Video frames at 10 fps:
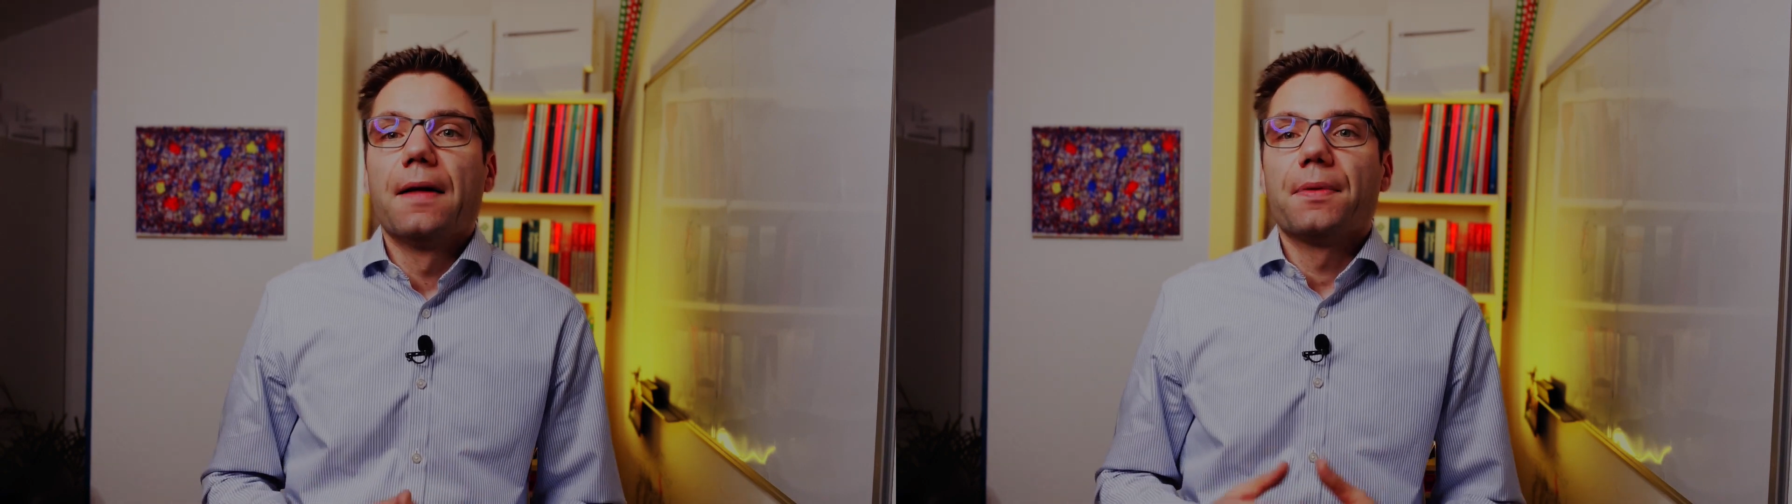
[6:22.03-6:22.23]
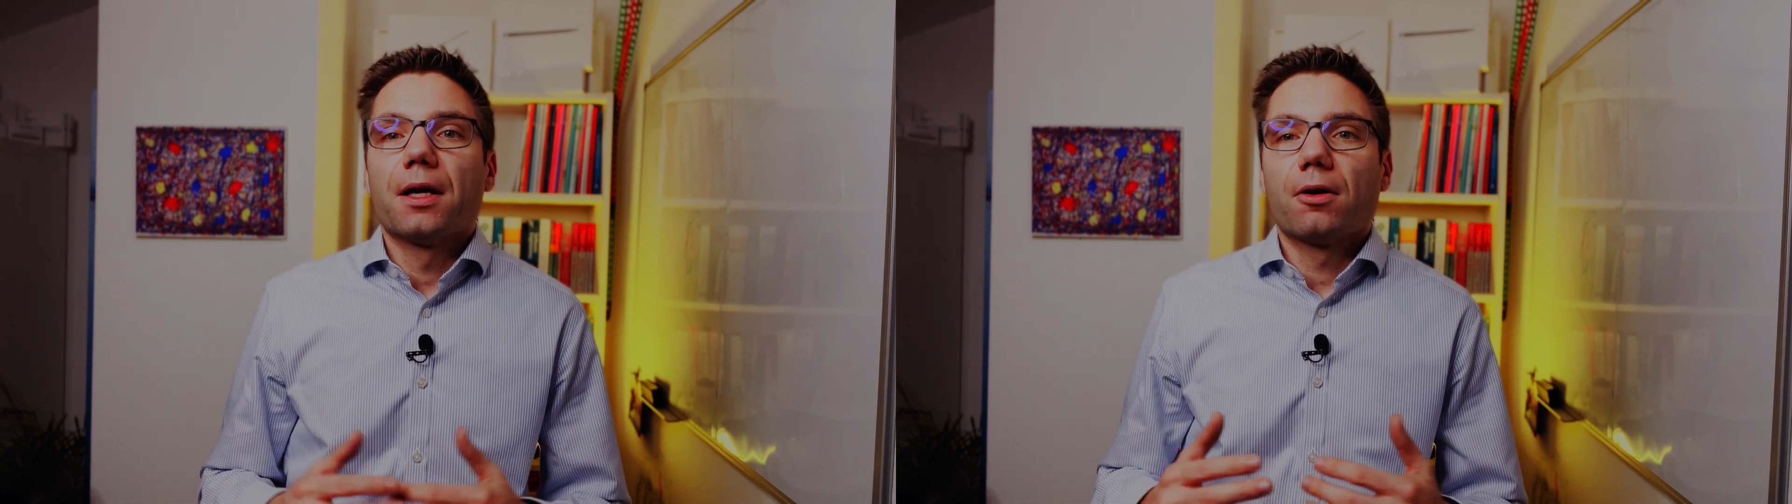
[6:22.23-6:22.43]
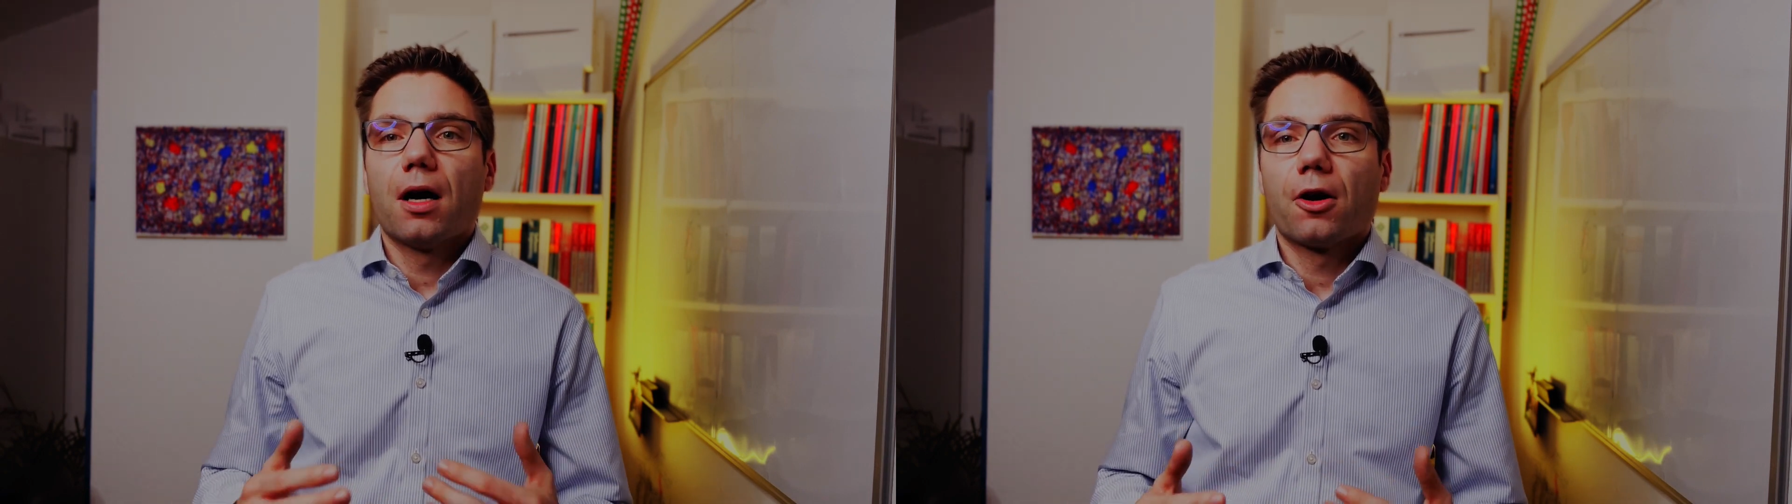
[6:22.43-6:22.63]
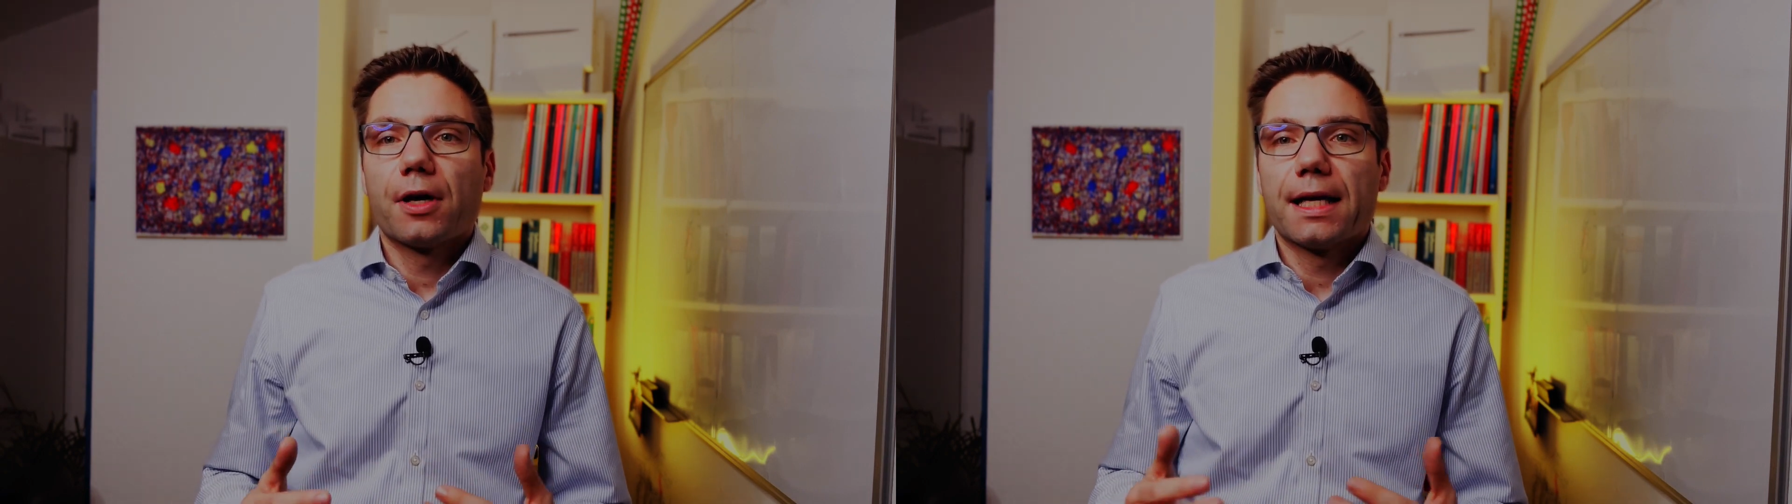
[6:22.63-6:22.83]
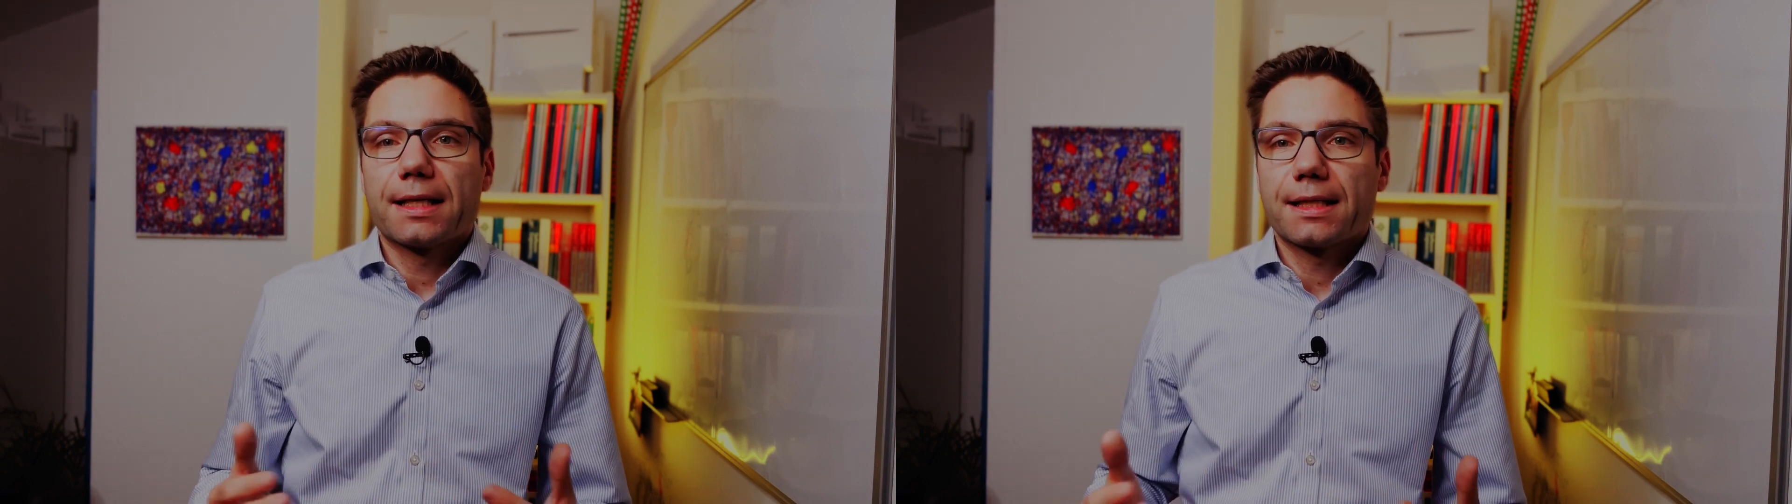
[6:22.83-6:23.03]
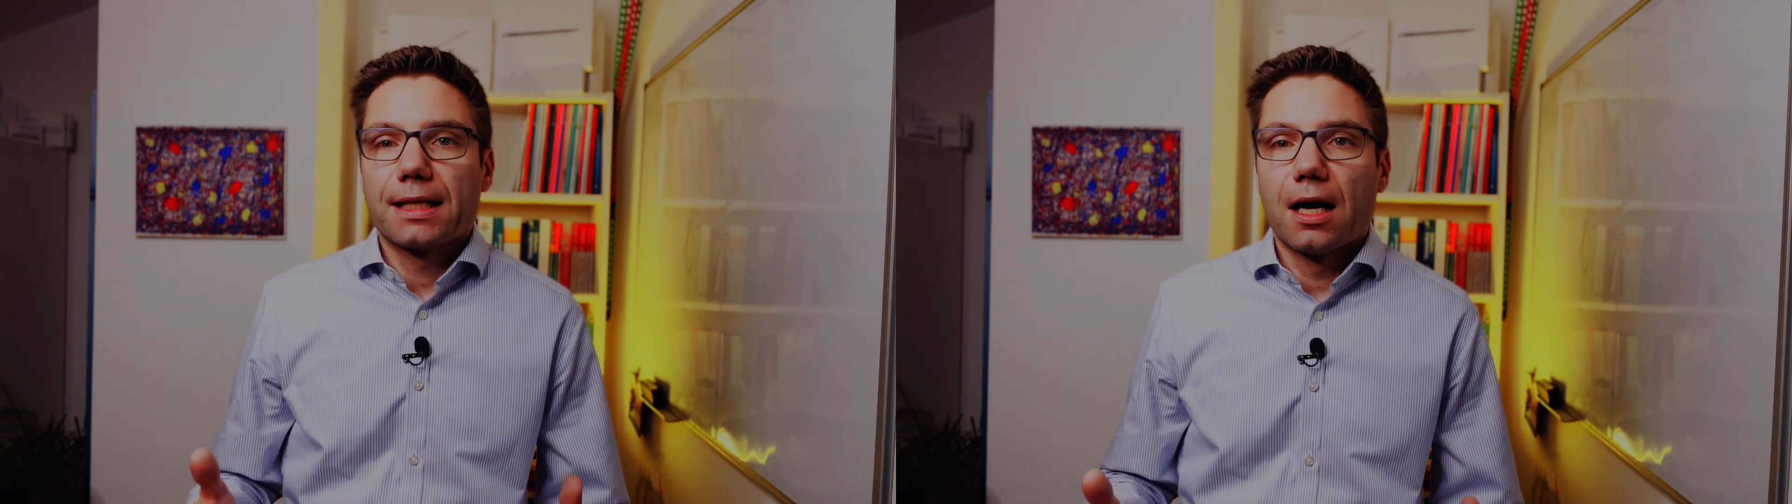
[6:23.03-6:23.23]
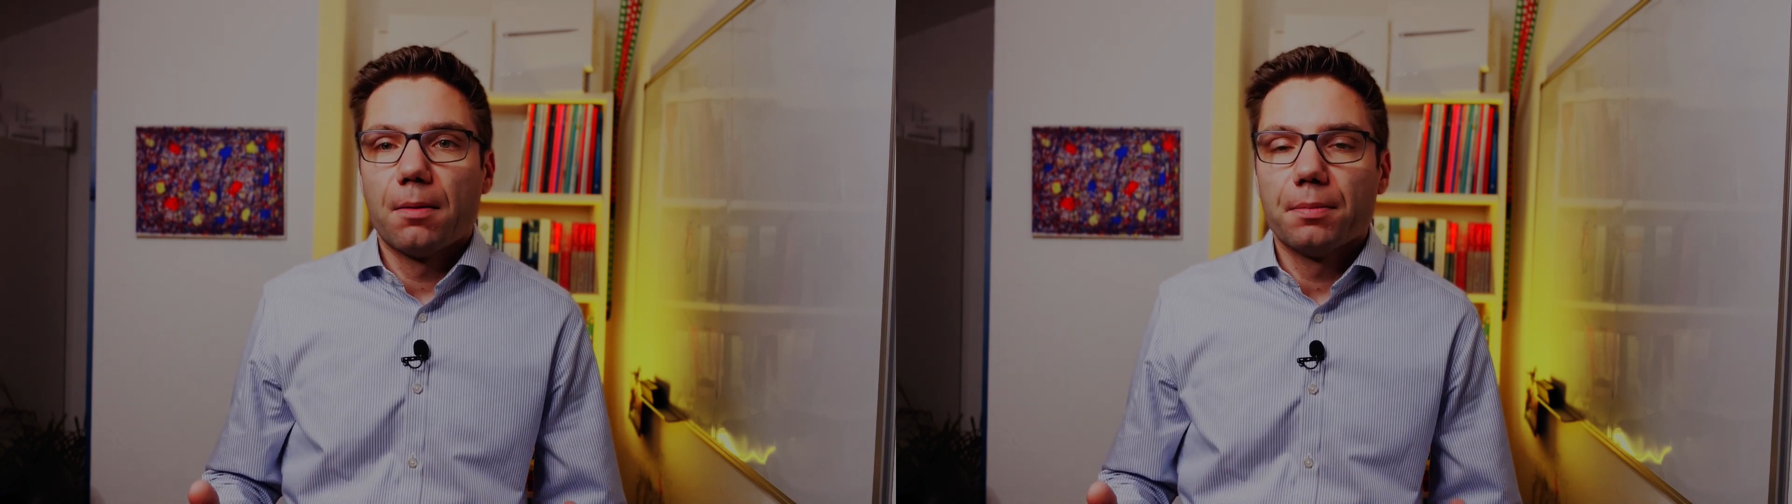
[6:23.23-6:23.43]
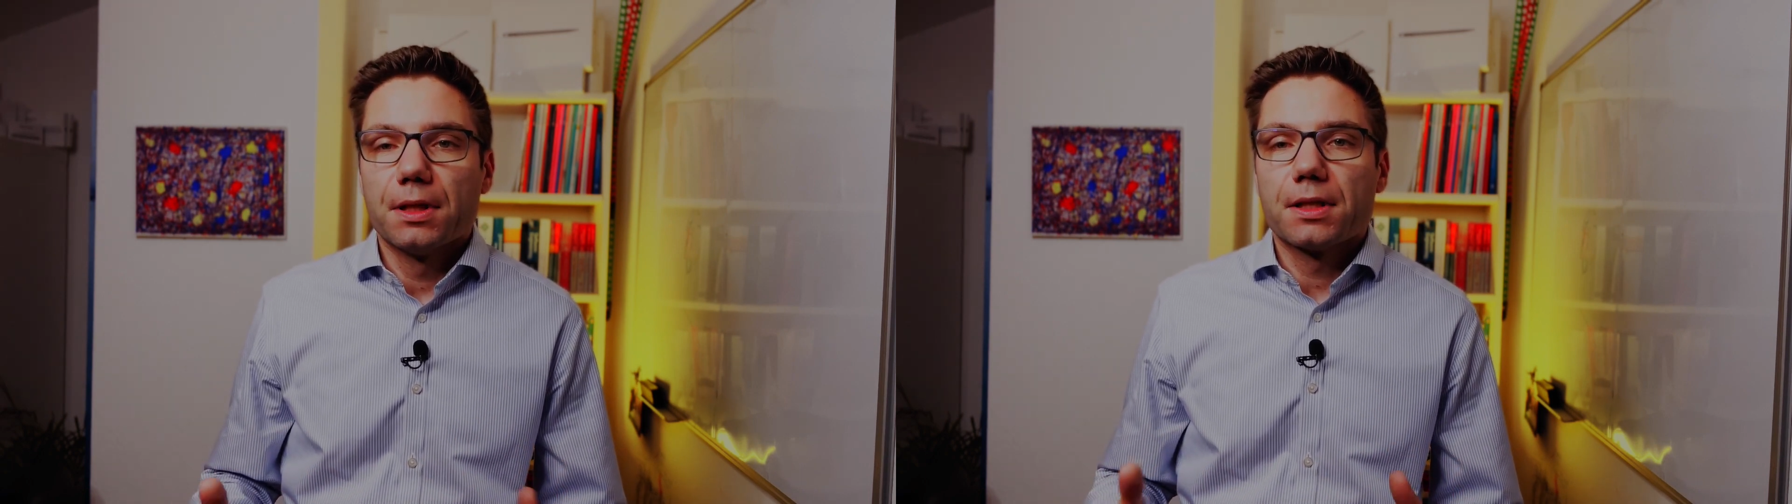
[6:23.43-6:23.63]
there are
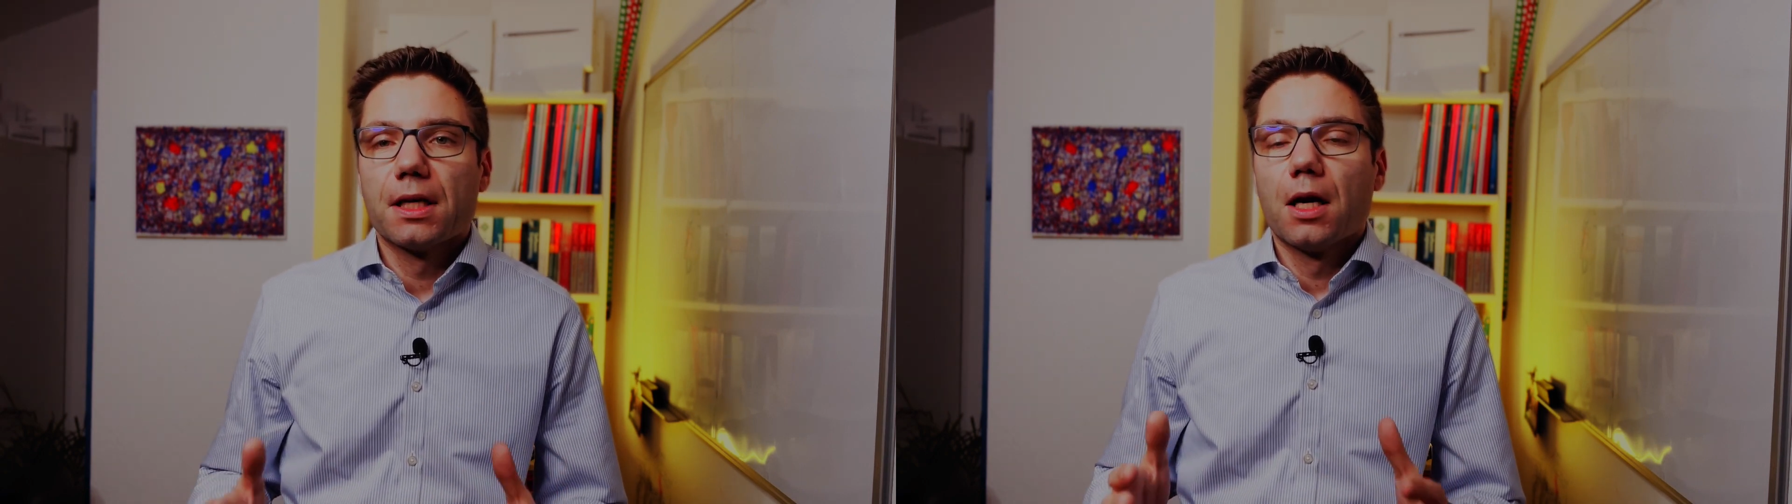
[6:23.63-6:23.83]
examples